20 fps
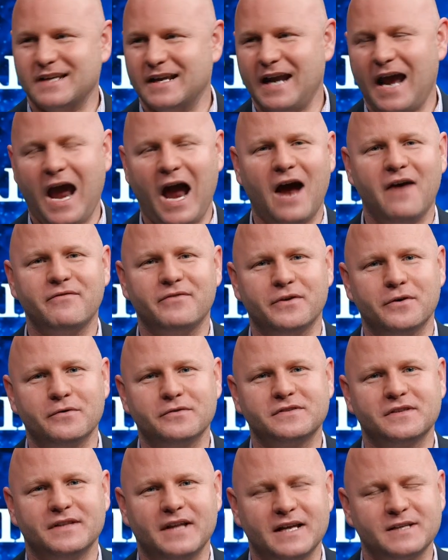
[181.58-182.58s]
going to have
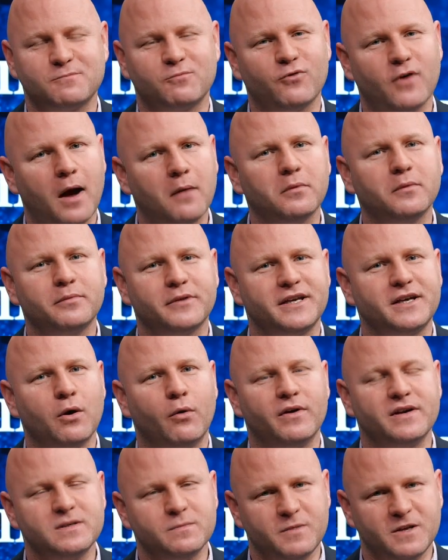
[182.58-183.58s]
those, and that's probably
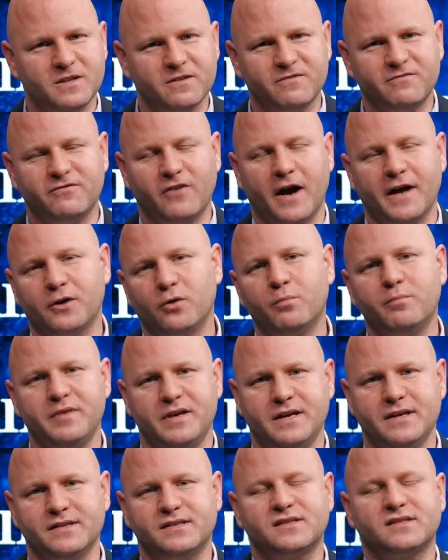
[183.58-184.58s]
going to be the final
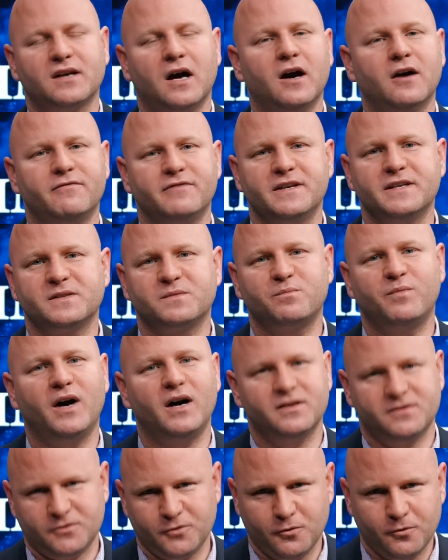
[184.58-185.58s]
piece of his
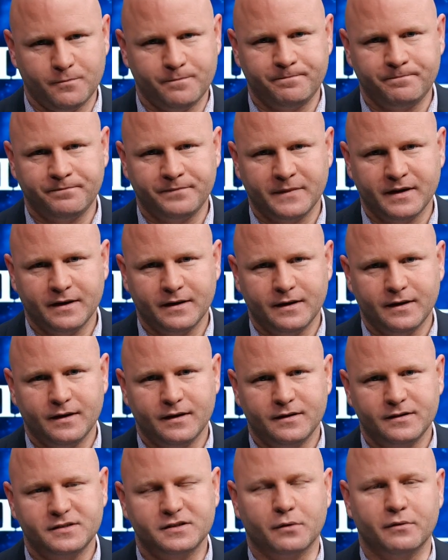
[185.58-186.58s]
puzzle.
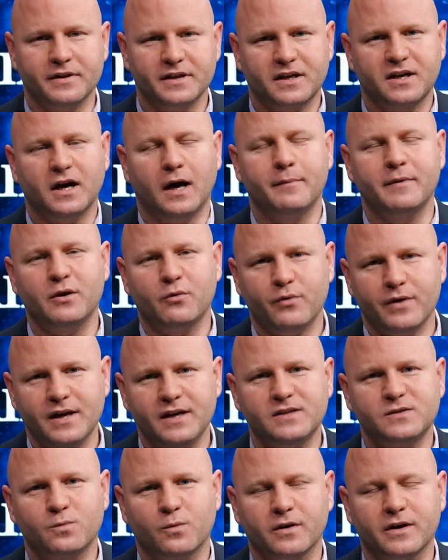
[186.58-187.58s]
So in the coming
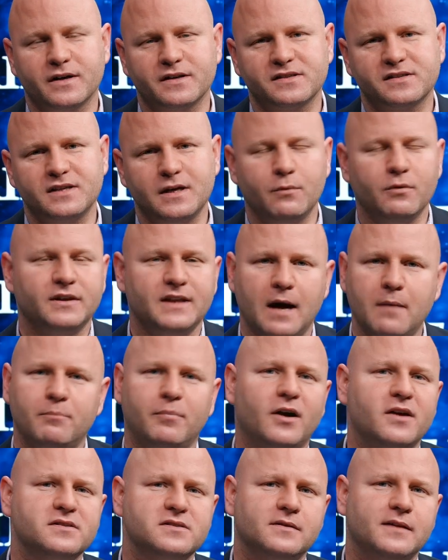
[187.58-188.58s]
weeks, we're going to see what that
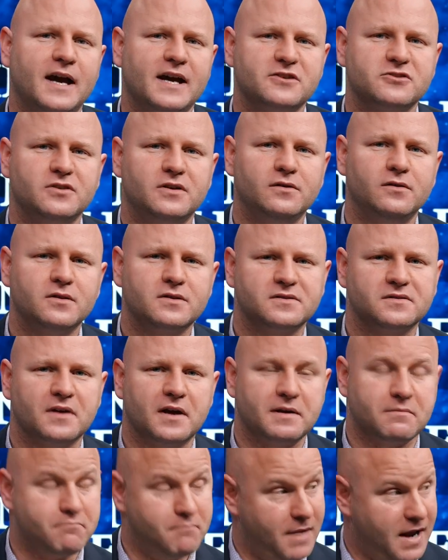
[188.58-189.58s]
puzzle actually looks
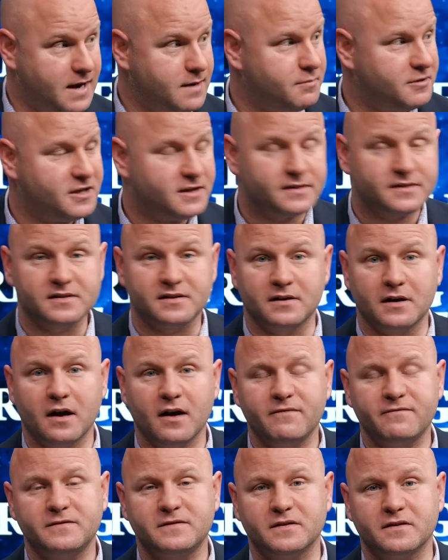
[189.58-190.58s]
like. Maybe it's
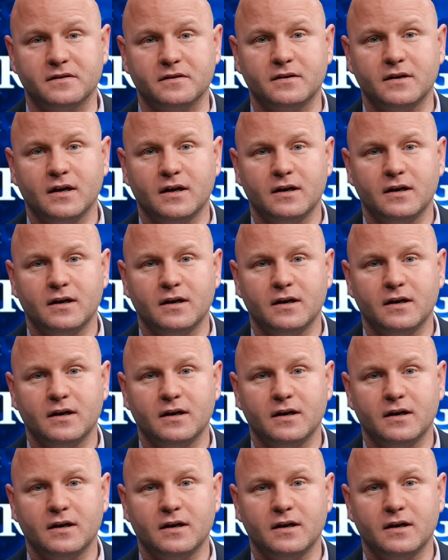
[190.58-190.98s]
enough to